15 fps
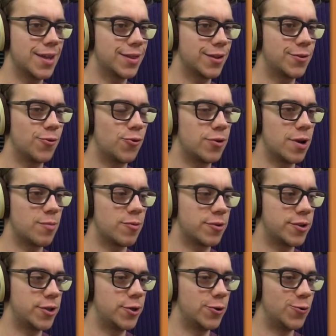at the door number
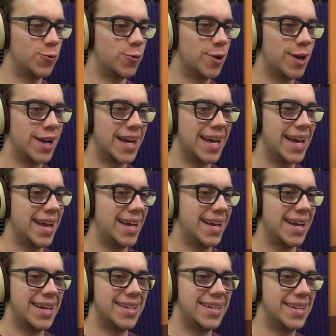2.
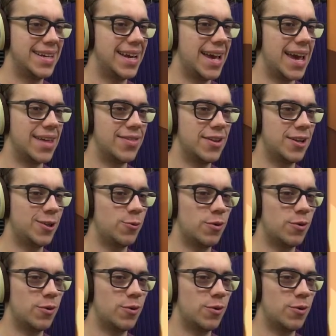And this